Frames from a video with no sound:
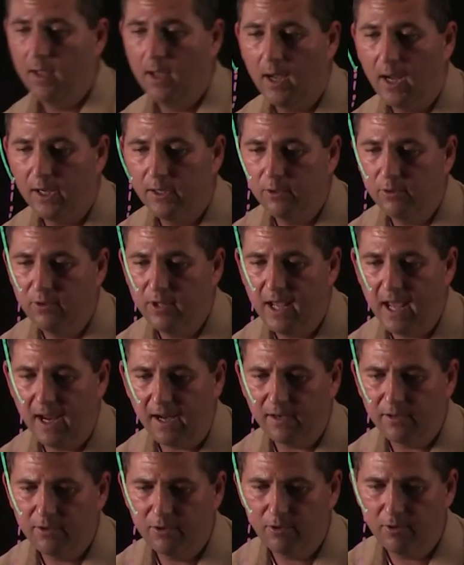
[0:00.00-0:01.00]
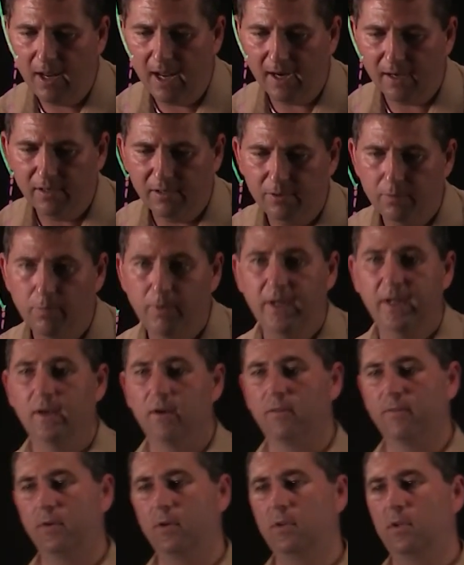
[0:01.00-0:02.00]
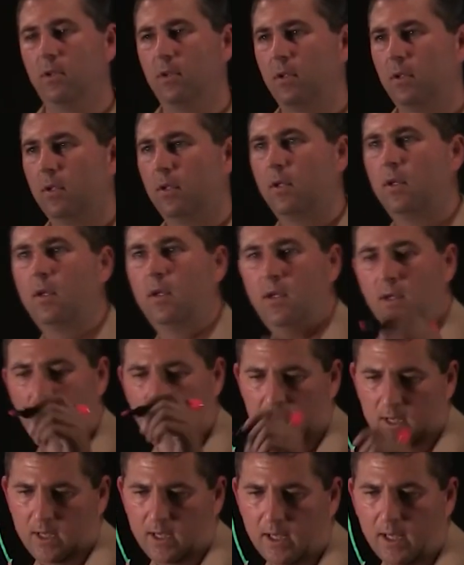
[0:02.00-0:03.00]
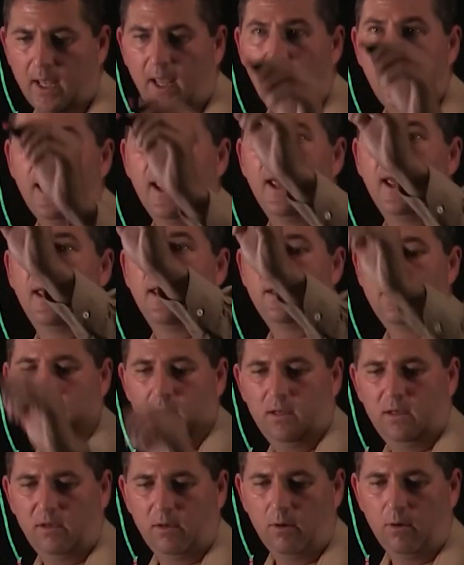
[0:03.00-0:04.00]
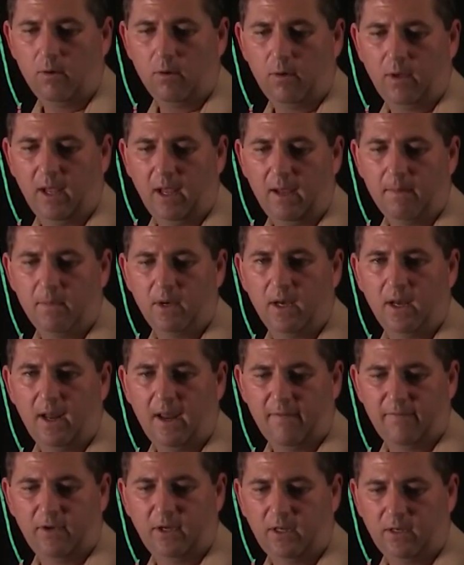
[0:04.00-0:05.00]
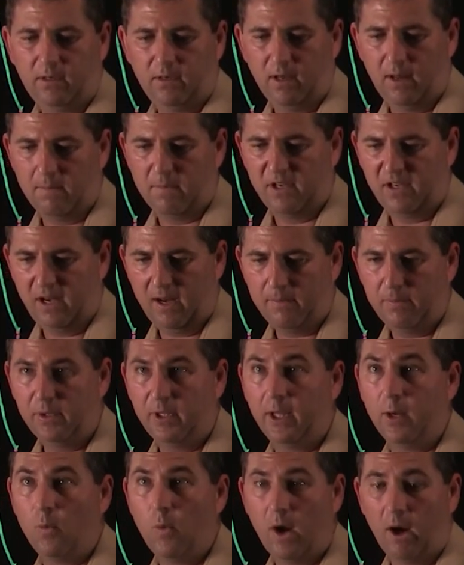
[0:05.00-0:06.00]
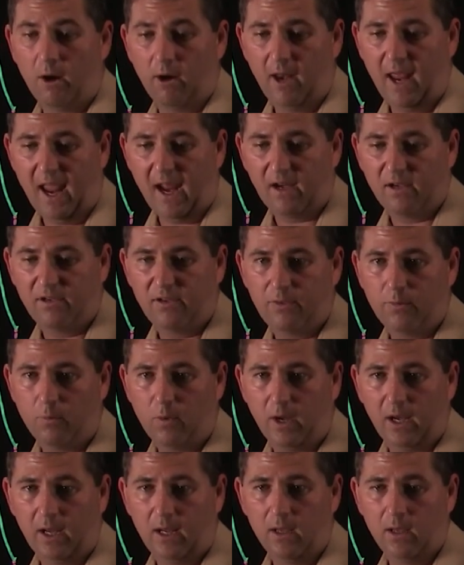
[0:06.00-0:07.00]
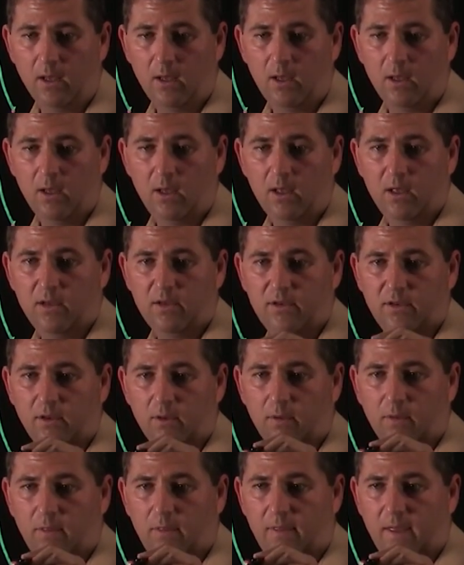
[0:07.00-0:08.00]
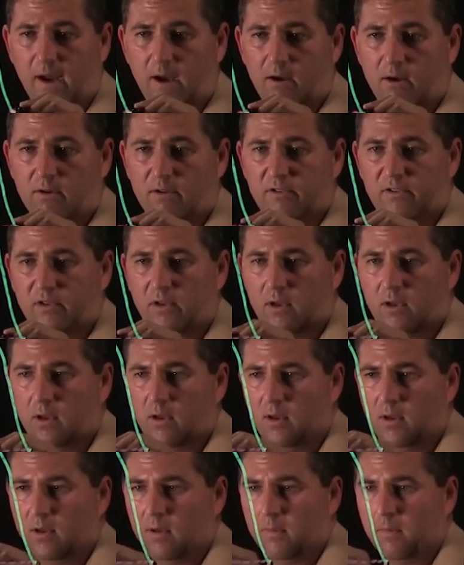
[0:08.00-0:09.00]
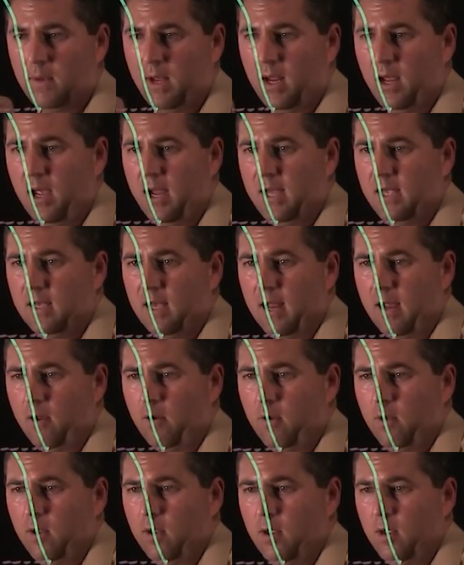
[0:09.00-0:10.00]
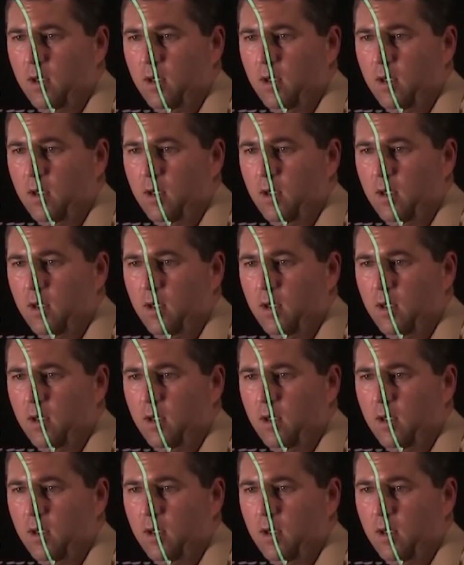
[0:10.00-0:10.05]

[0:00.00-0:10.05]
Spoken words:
I do the x2 to x3 interval. And so, okay, I'm sampling where? At x3. So there's my height now.